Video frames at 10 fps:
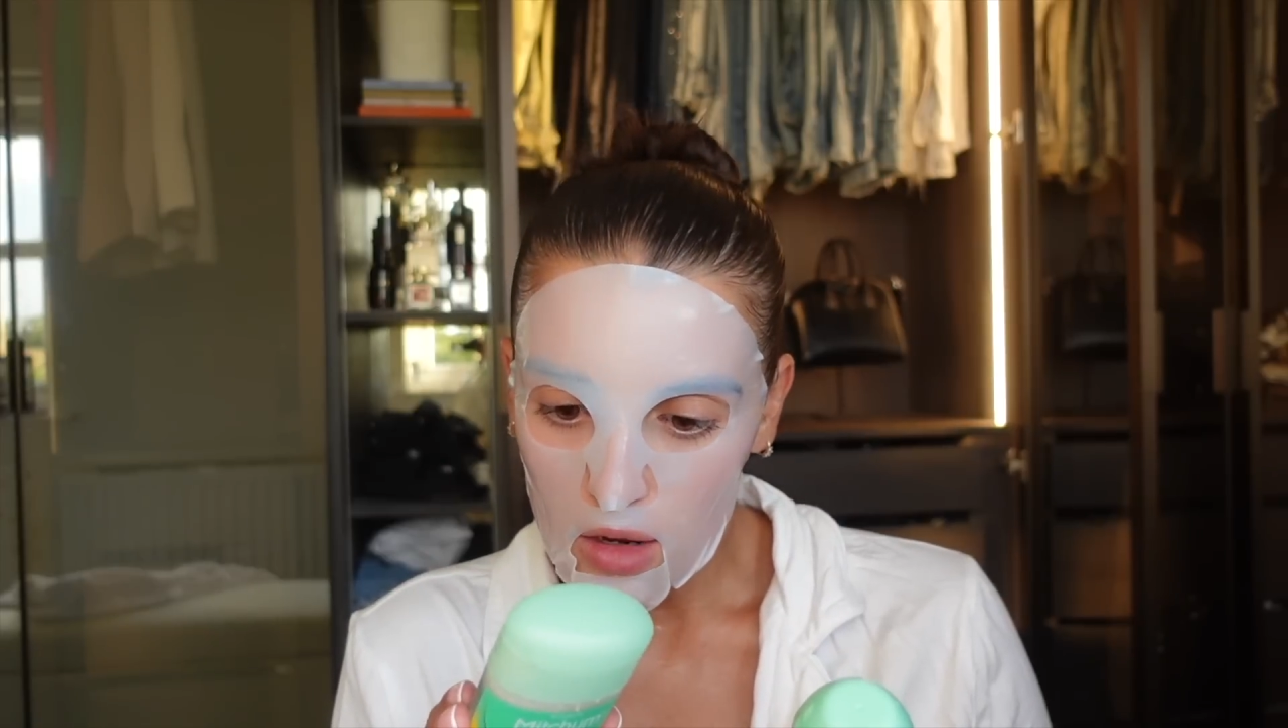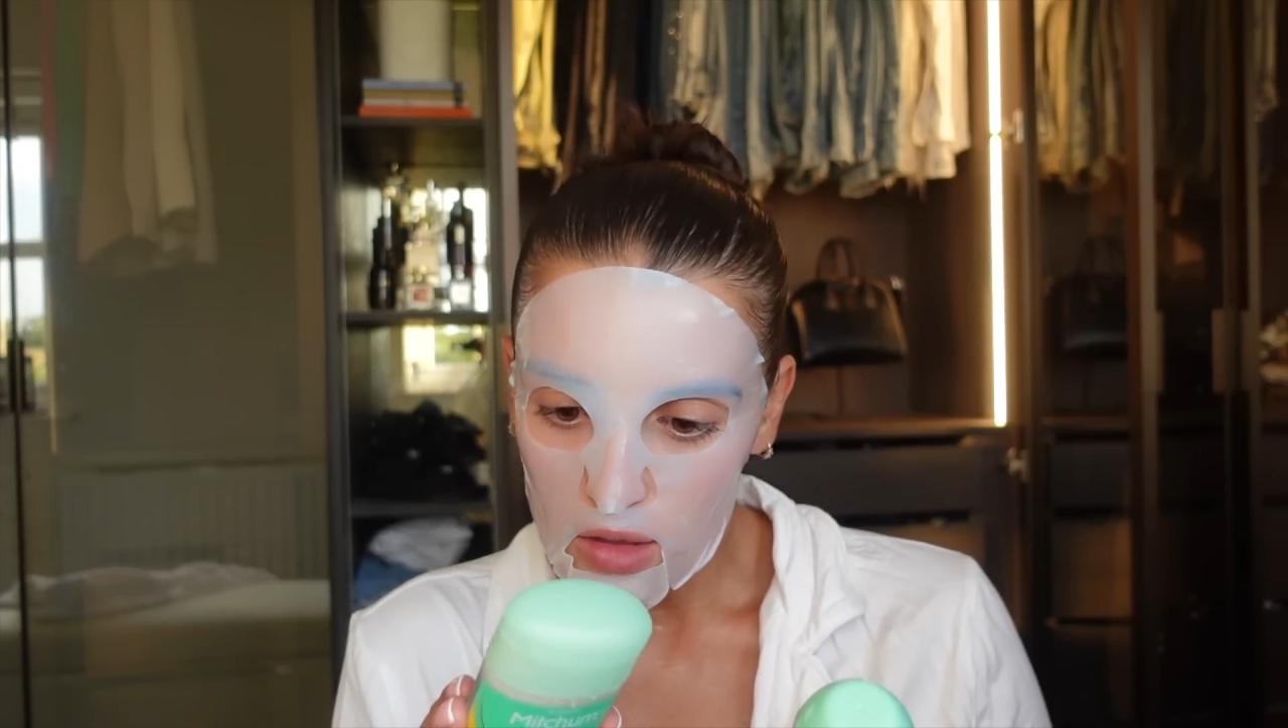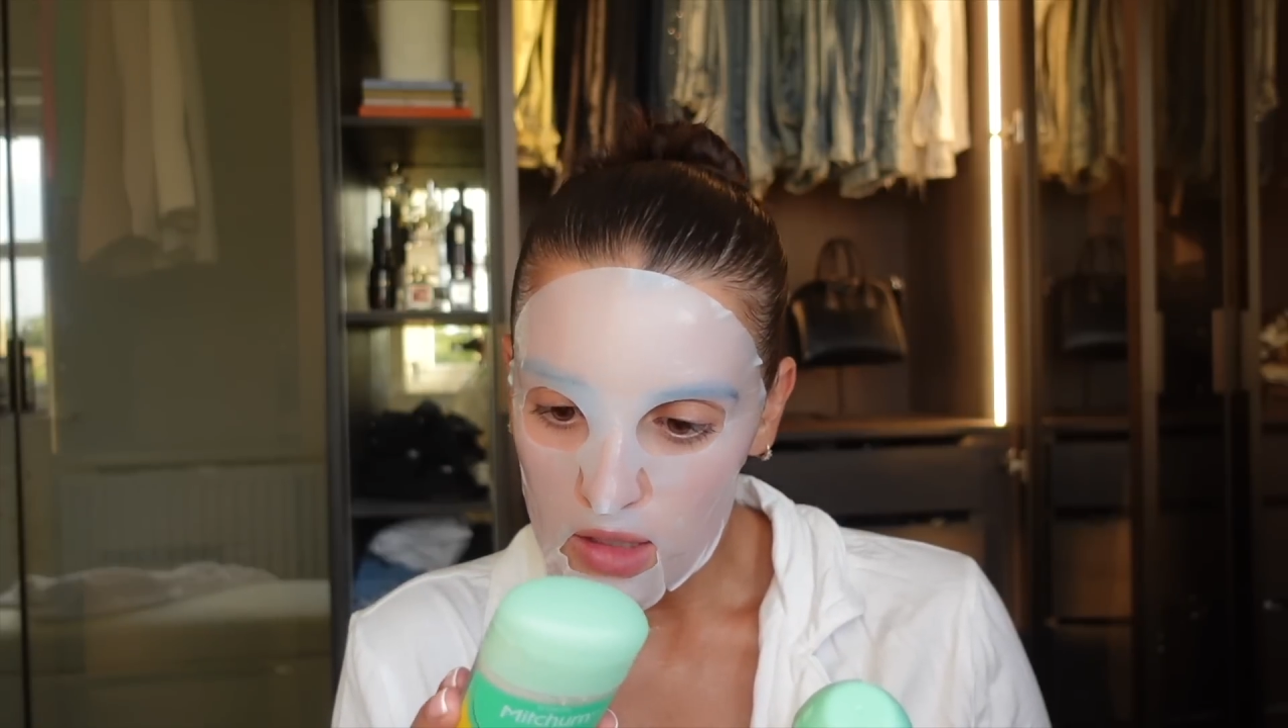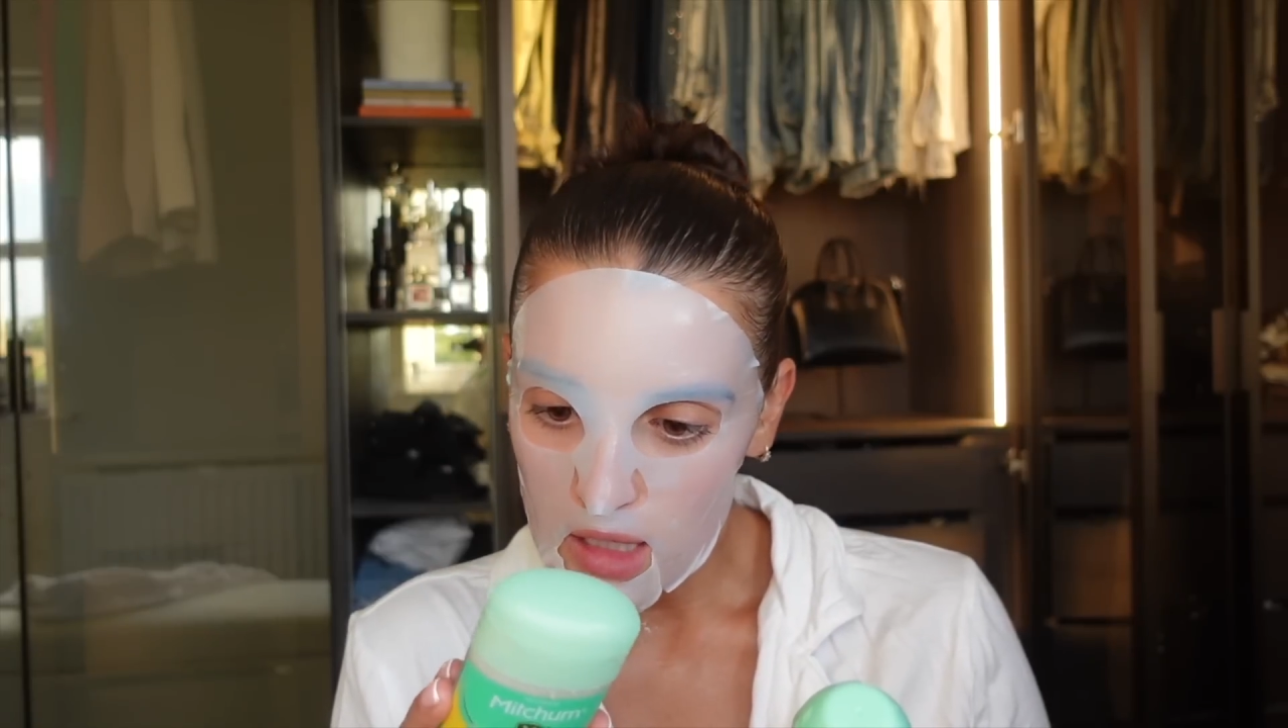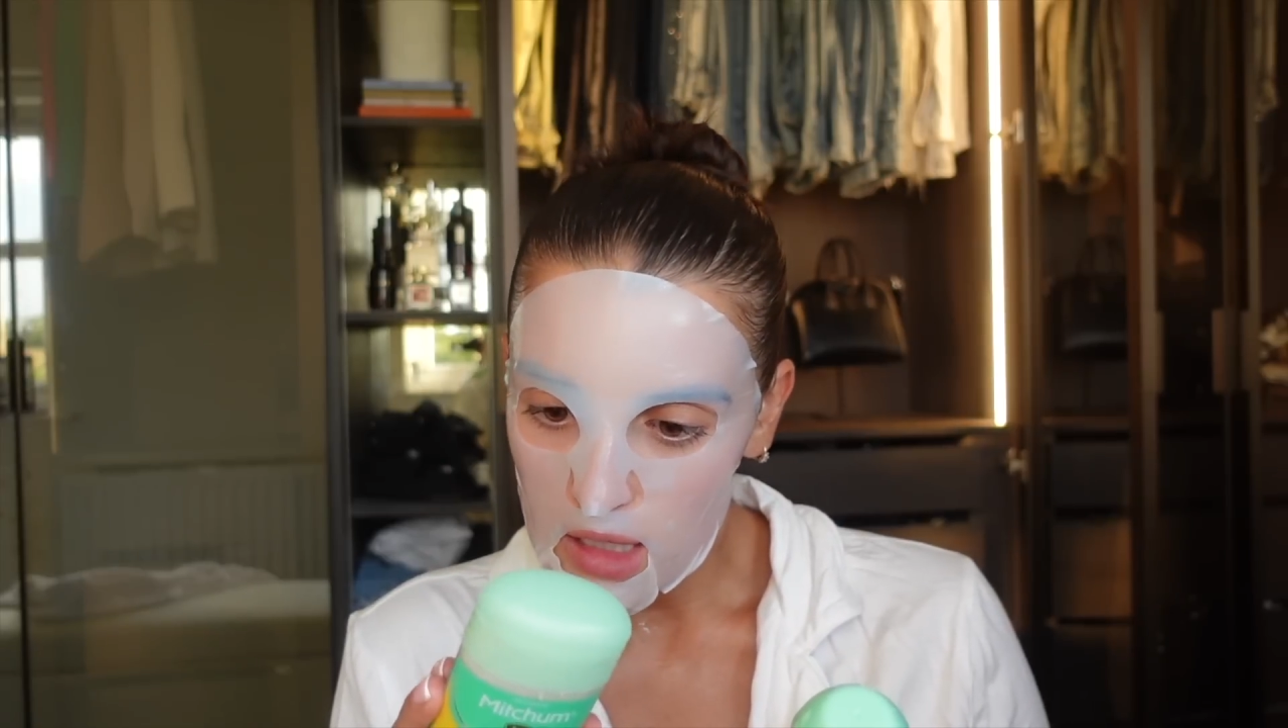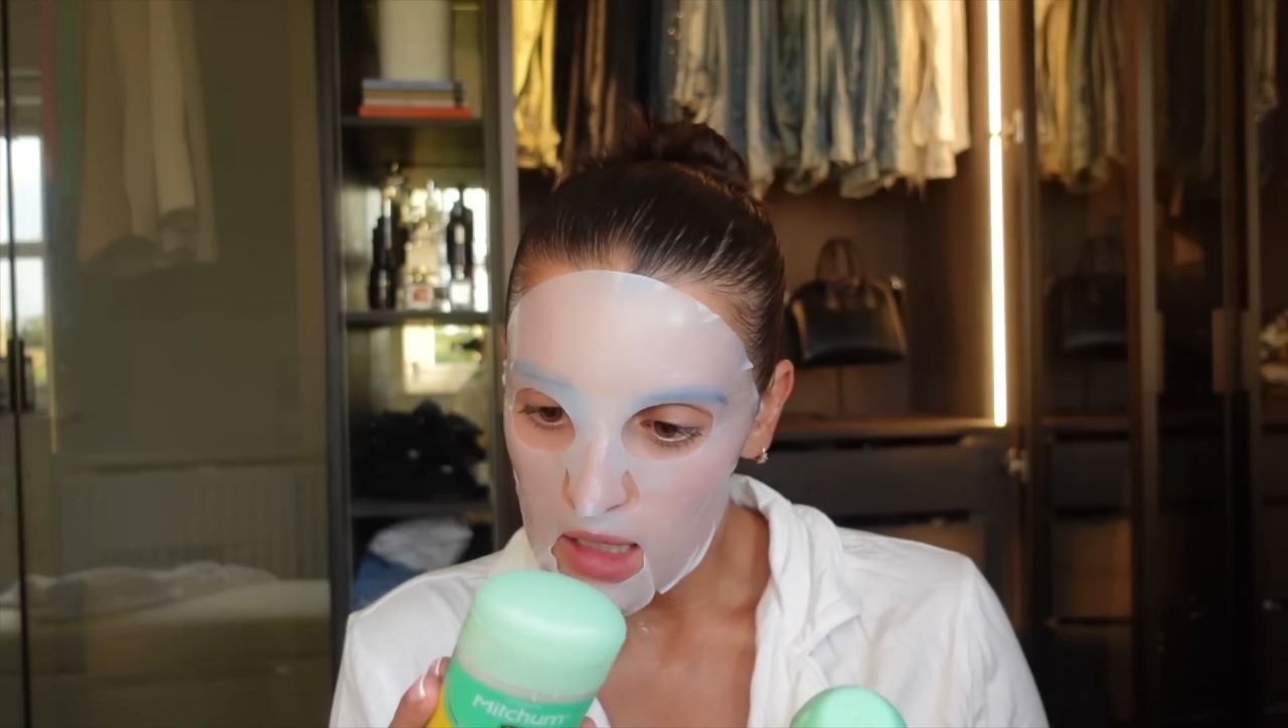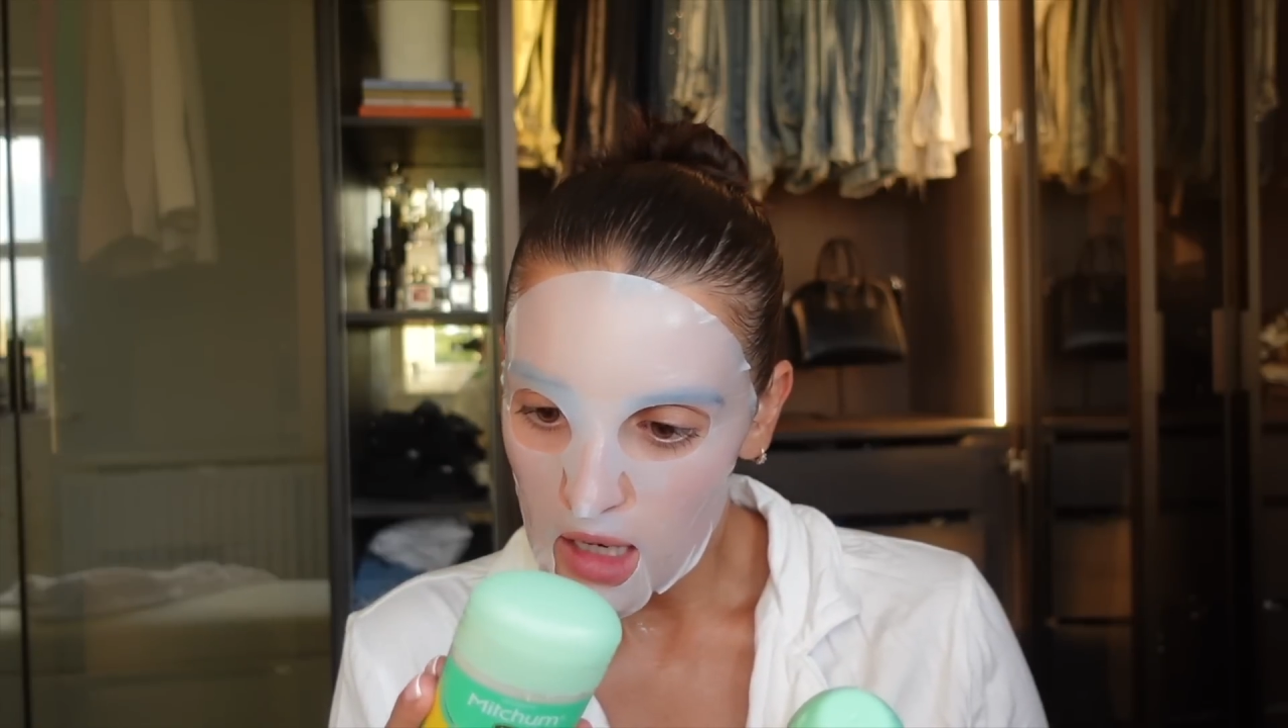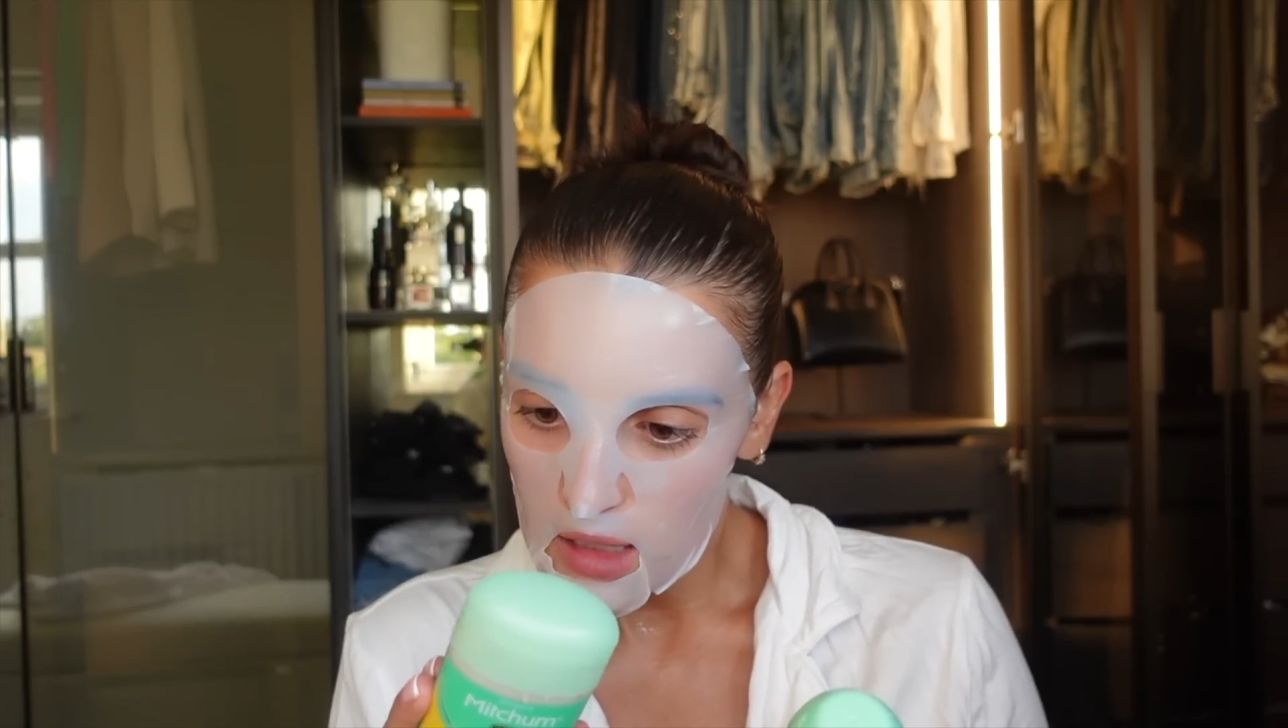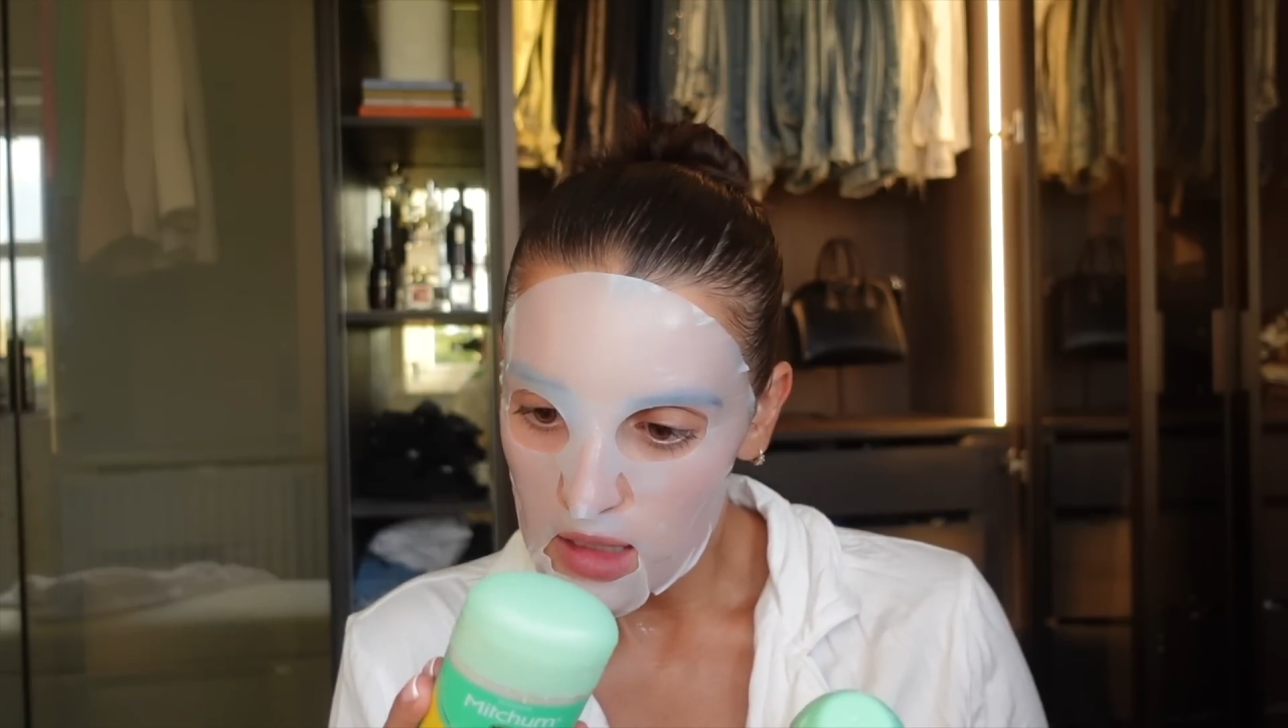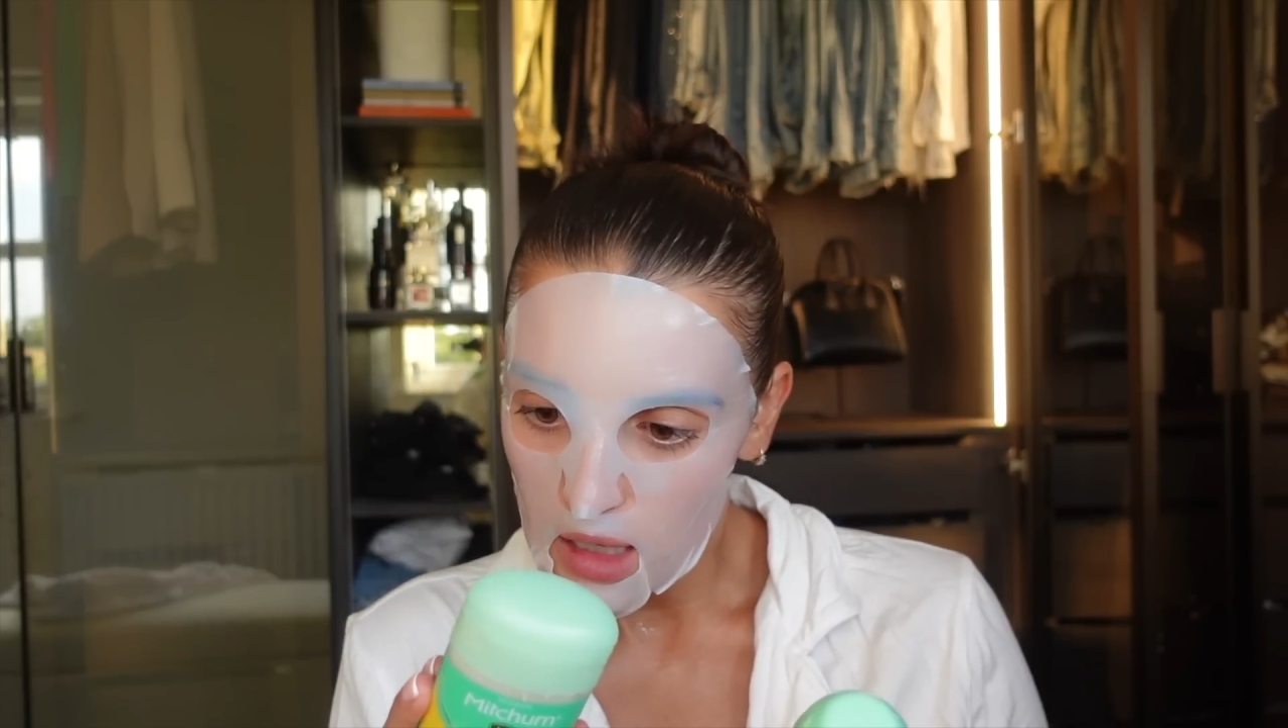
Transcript: considered as?